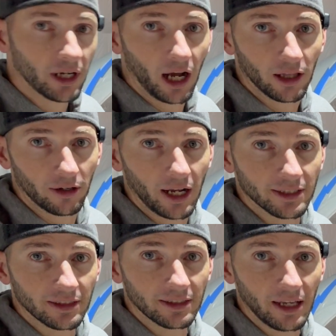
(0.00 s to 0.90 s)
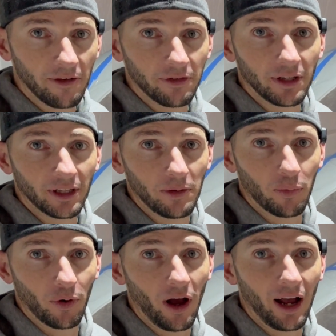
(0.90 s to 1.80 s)
color has definitely
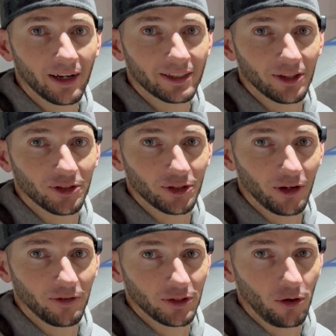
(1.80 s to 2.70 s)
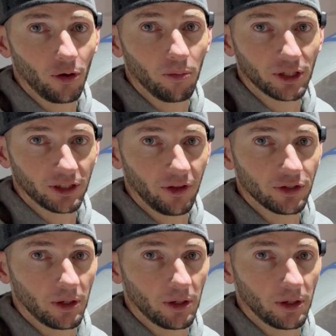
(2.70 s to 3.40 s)
brought to the surface a whole bunch of those